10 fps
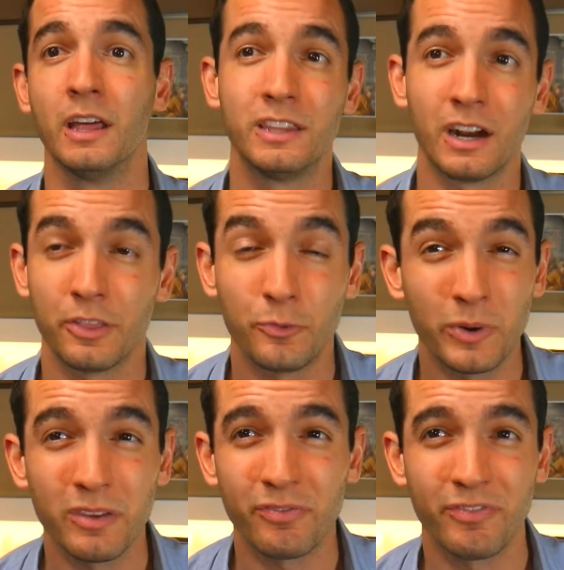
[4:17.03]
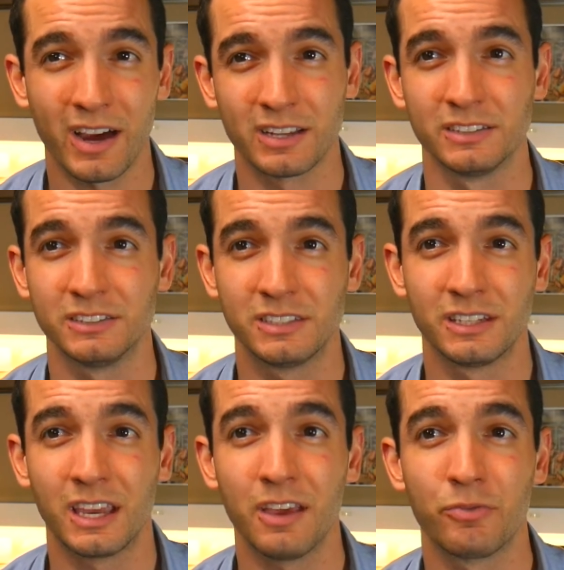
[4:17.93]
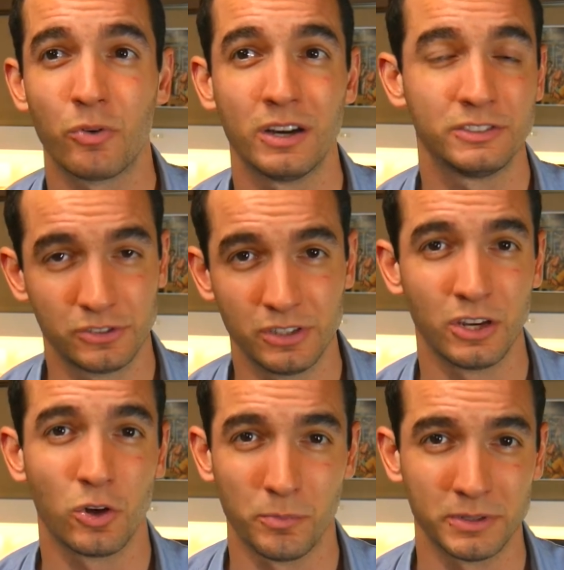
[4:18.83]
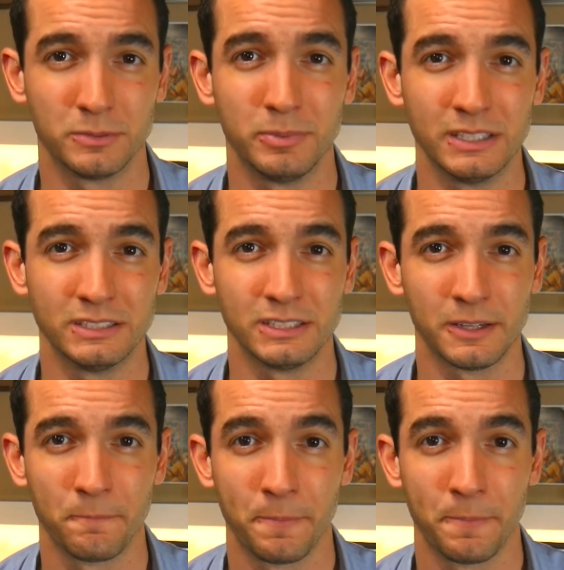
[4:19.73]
There are three factors that give rise to the incompatibility.